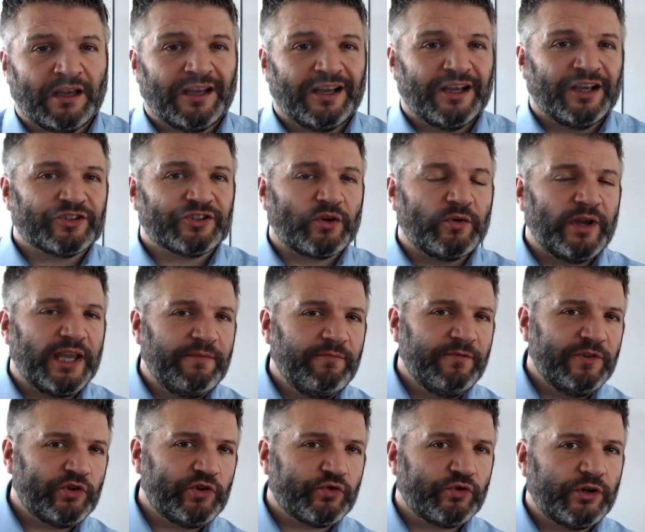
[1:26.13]
So
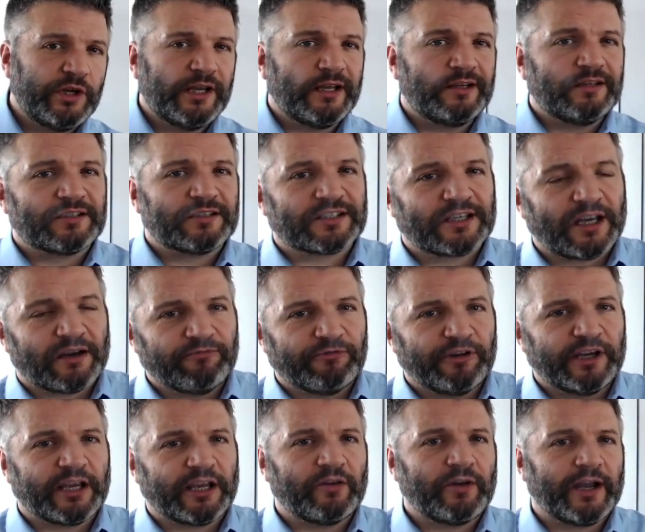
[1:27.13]
inventory and discovery
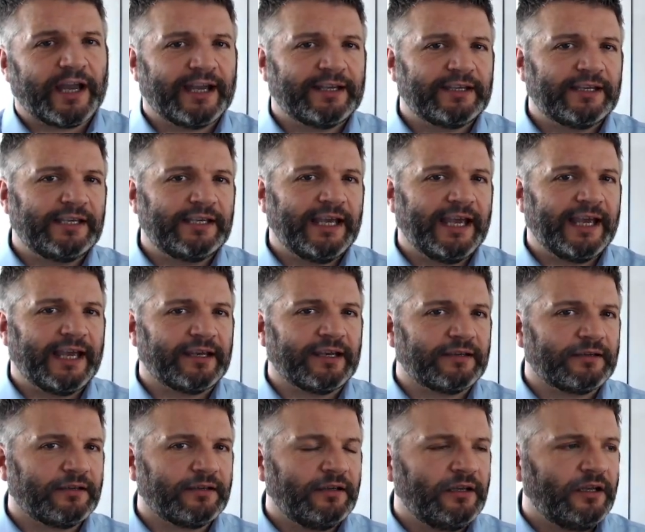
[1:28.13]
go hand in hand.
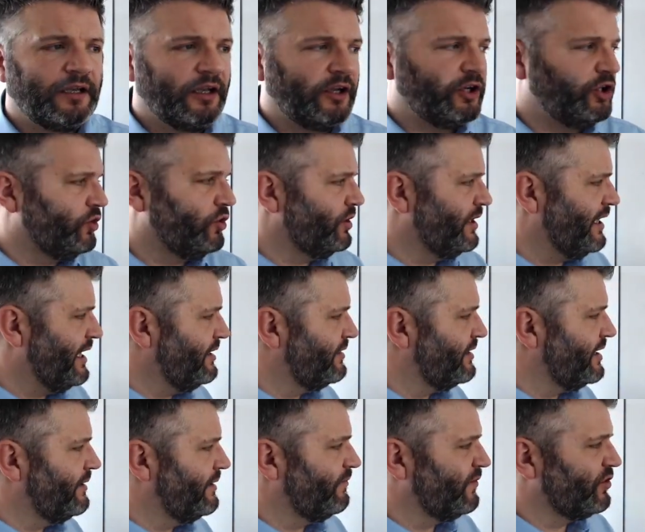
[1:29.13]
You need
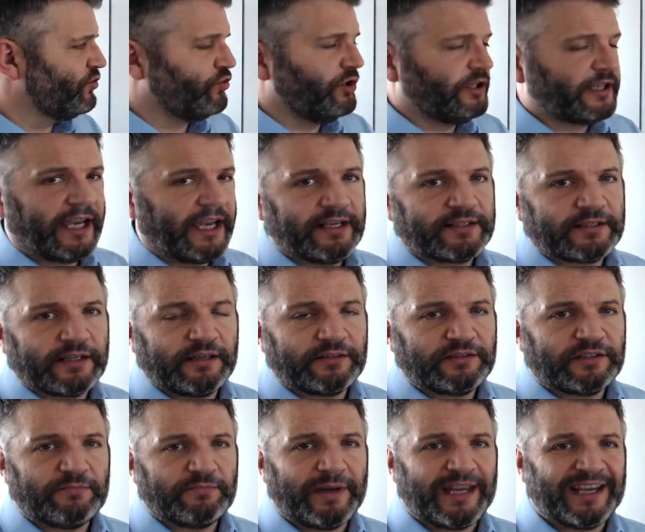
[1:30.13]
the inventory data
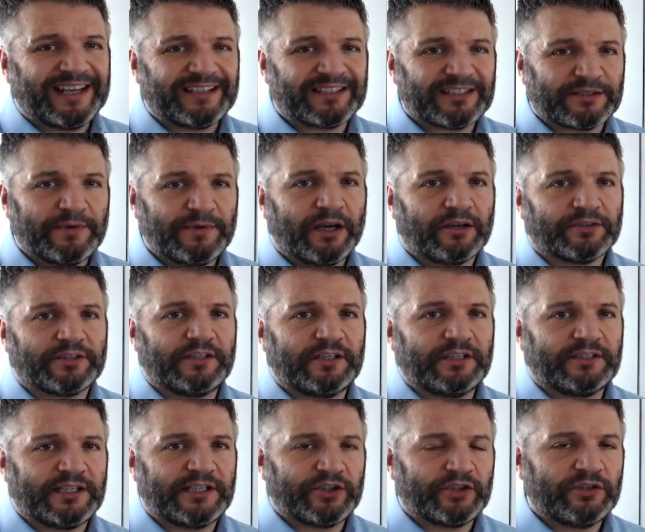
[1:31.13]
to make smarter
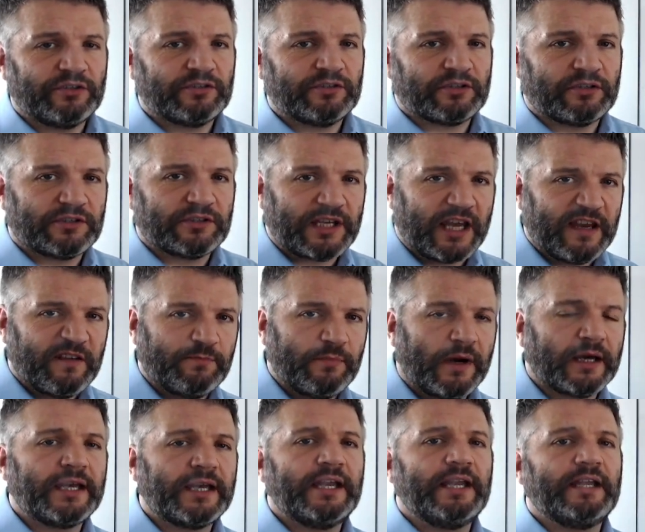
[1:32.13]
decisions, to save
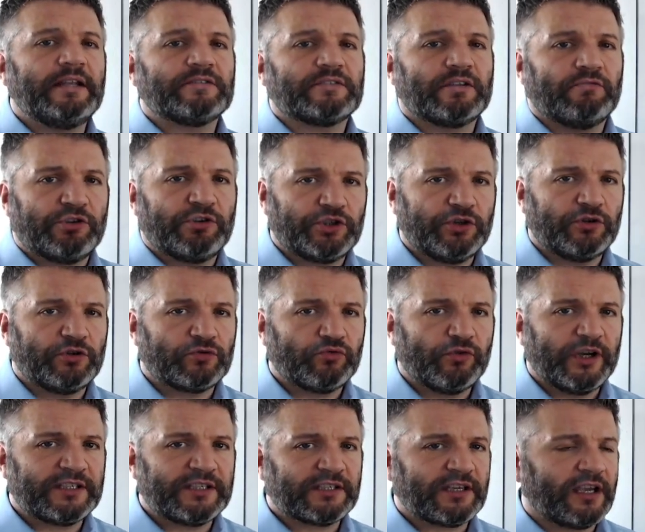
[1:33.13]
money, to reduce
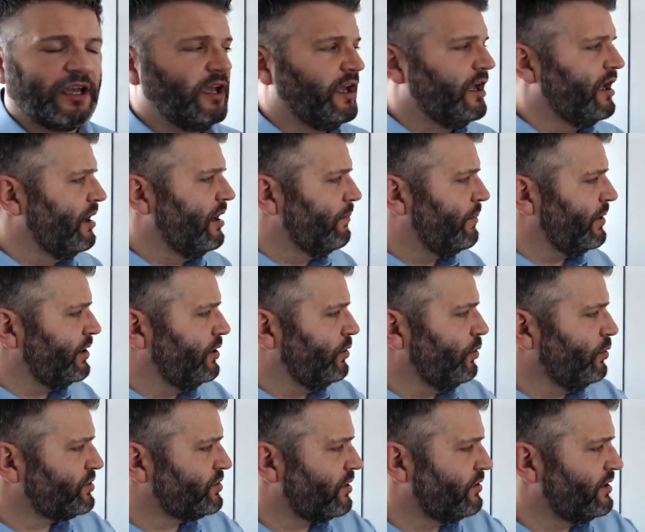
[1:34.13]
risk, but you
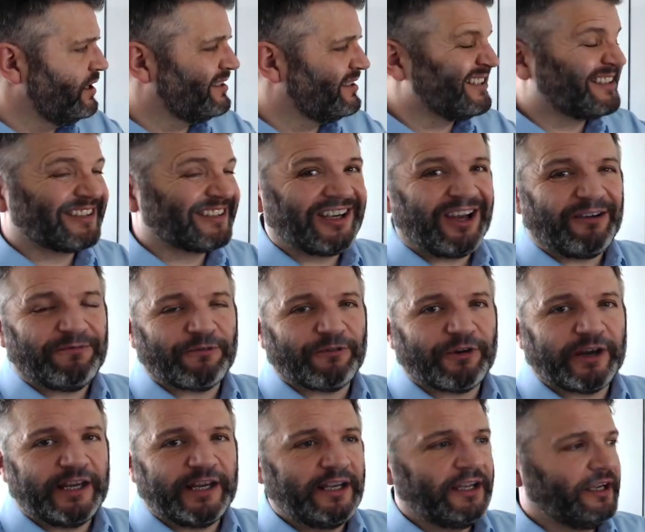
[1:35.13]
also need
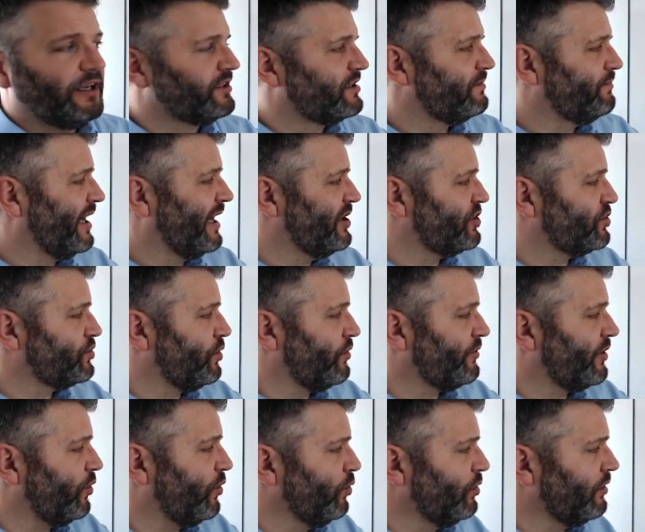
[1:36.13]
discovery to make sure
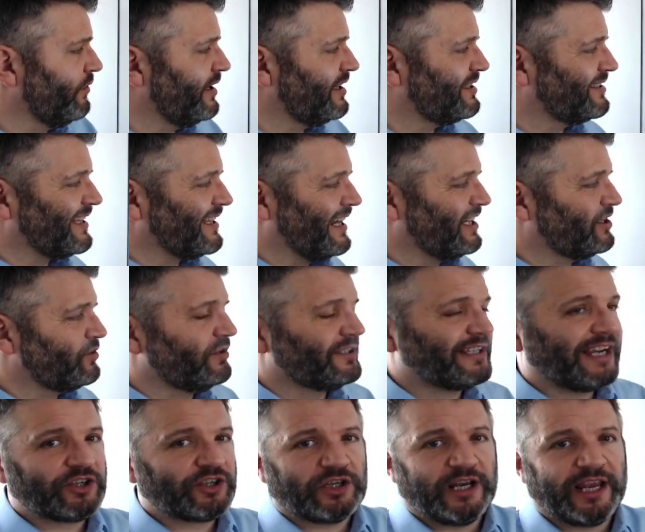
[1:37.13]
that all of this data is
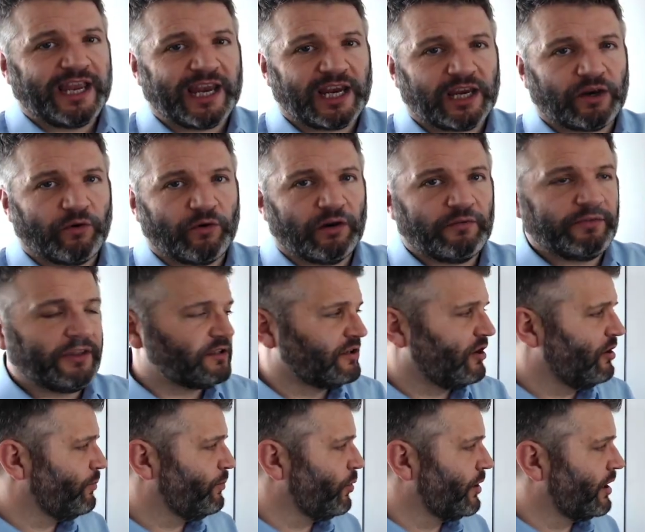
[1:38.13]
actually accurate. There's
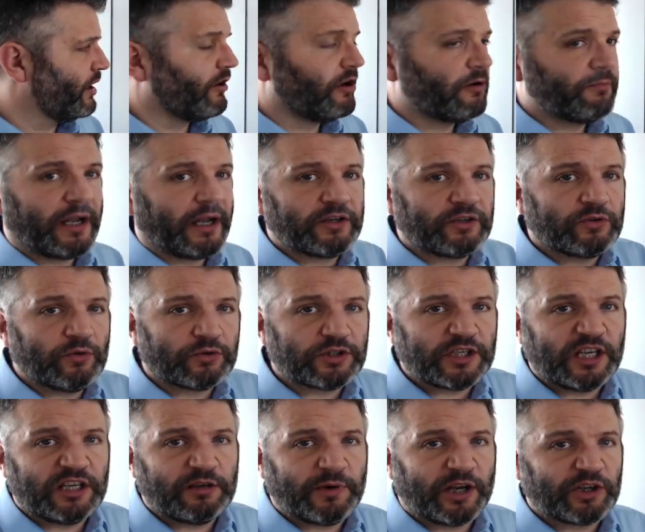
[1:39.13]
no point going back to your
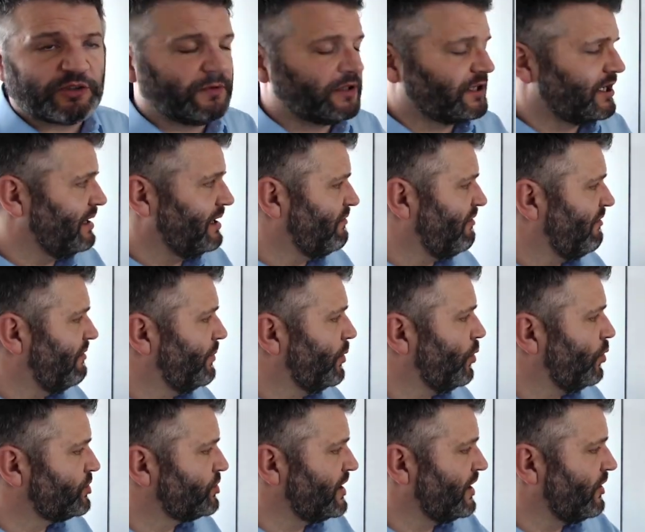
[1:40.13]
senior management team and
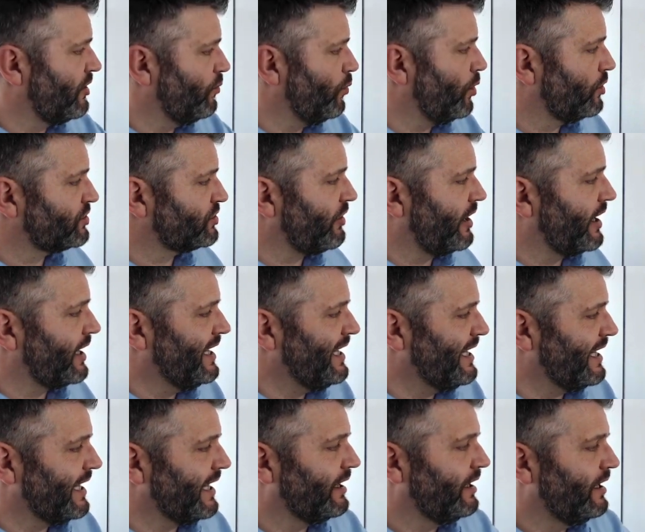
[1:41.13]
reporting on what's going
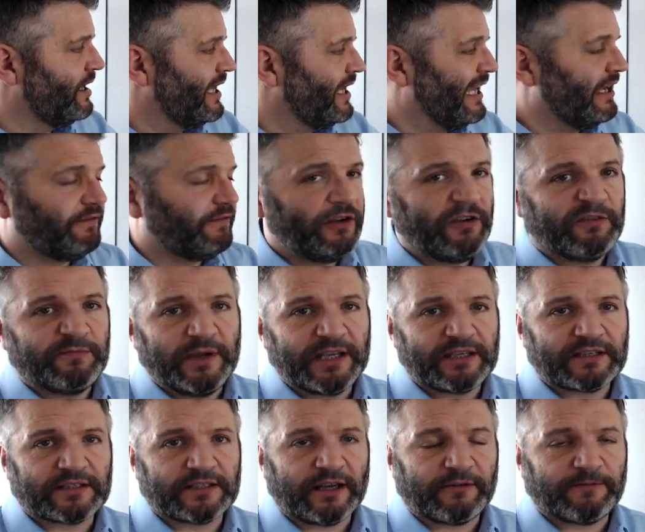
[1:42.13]
here if you've missed
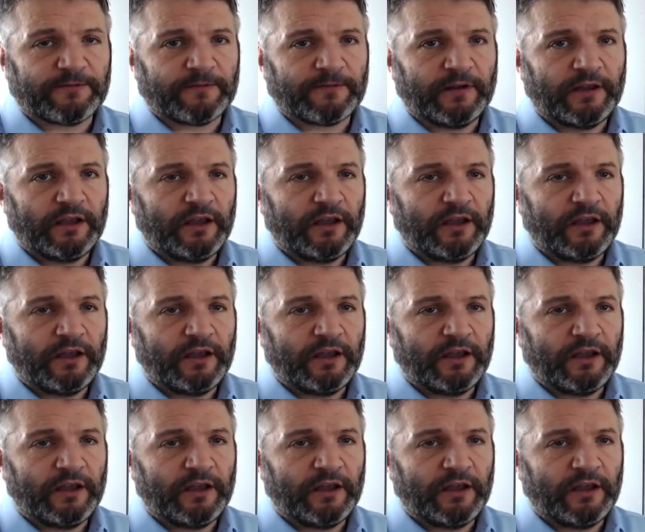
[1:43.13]
stuff.